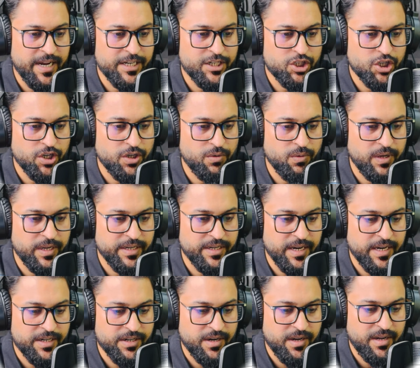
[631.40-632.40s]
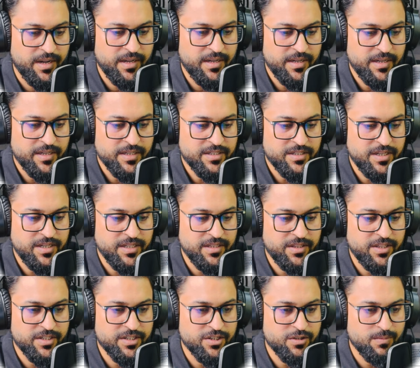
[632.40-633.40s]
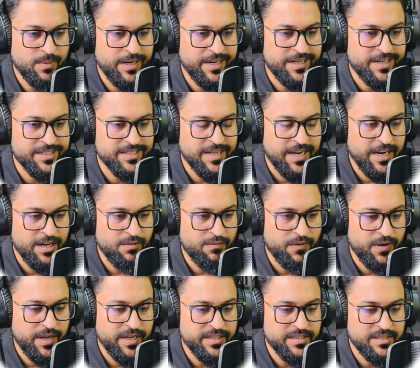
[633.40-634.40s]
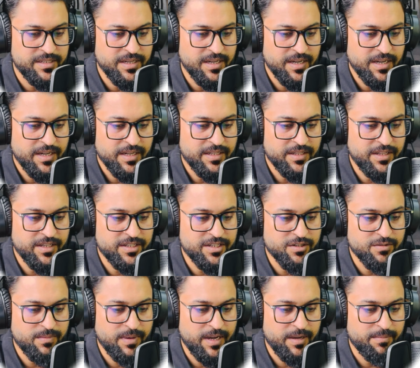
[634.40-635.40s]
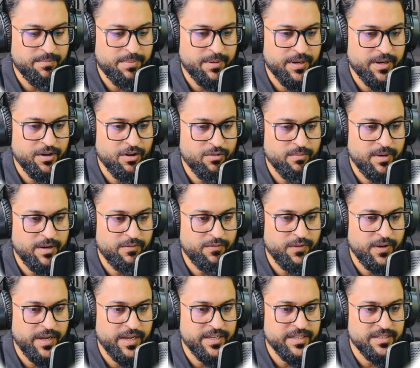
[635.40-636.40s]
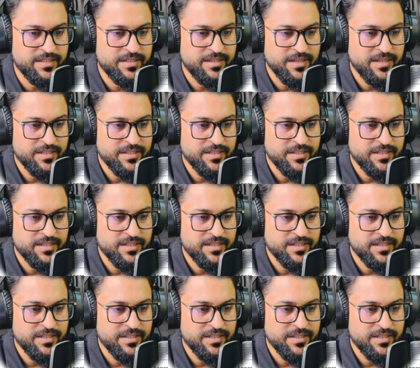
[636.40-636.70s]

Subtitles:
and scheduling data. See, this is my design phase. This is my procurement phase.